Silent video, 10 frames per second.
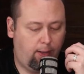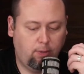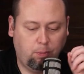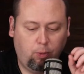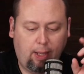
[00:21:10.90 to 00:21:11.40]
Right, it
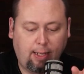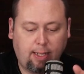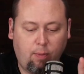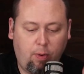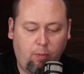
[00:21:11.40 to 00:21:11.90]
was more
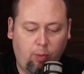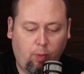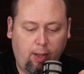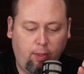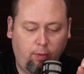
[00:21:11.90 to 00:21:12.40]
lax. I want to
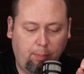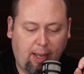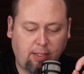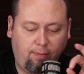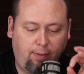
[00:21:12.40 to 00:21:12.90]
rewind, though,
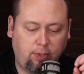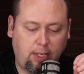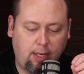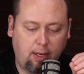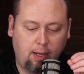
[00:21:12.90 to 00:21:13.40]
back to
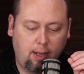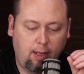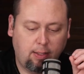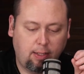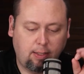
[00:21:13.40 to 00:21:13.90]
15. It
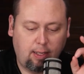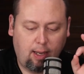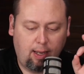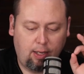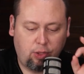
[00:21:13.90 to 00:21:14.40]
says,
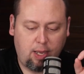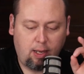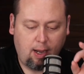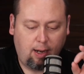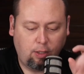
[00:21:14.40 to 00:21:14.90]
he
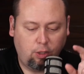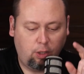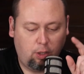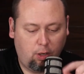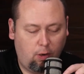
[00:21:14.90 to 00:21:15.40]
thanked God and
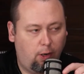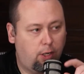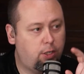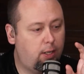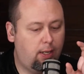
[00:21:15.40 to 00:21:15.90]
took
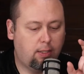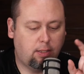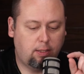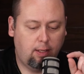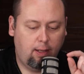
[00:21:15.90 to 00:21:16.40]
courage.
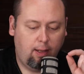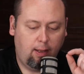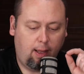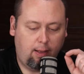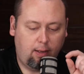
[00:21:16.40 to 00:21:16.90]
It's,
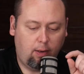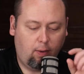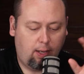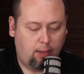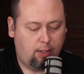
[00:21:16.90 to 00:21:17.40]
you know,
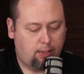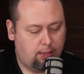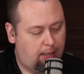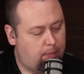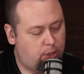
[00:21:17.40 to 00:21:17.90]
again, this
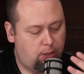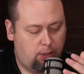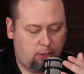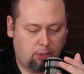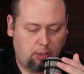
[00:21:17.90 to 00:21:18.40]
is a mission.
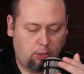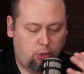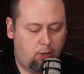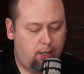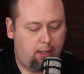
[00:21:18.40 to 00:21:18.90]
This is his
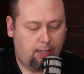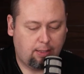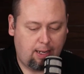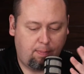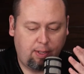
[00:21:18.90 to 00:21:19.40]
journey.
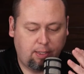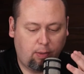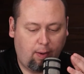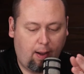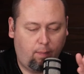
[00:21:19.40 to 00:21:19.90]
It's not been an easy
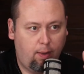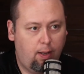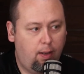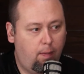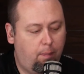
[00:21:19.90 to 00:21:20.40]
route,
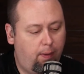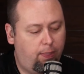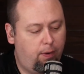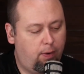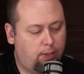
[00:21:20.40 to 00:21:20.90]

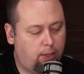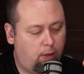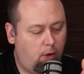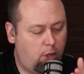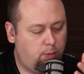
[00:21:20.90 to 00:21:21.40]
but there is
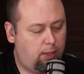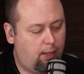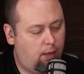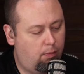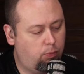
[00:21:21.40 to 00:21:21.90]
encouragement
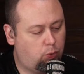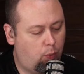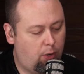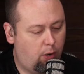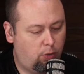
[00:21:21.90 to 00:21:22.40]
that comes when
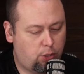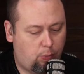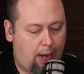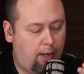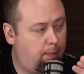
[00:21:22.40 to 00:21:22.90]
we are
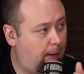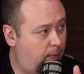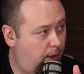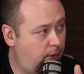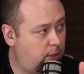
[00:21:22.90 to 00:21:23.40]
surrounded by
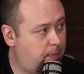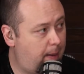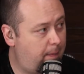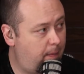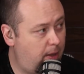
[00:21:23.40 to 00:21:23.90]
brothers
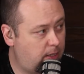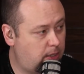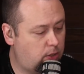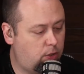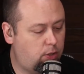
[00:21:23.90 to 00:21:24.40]
and
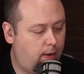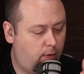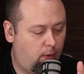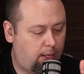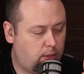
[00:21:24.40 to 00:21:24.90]
sisters of
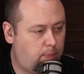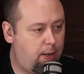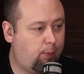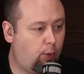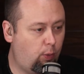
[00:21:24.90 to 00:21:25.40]
Christ,
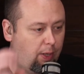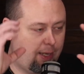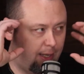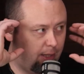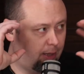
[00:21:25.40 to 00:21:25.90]
people who
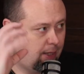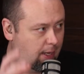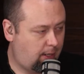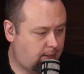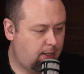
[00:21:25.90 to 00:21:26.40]
get
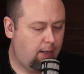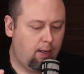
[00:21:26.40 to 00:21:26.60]
that.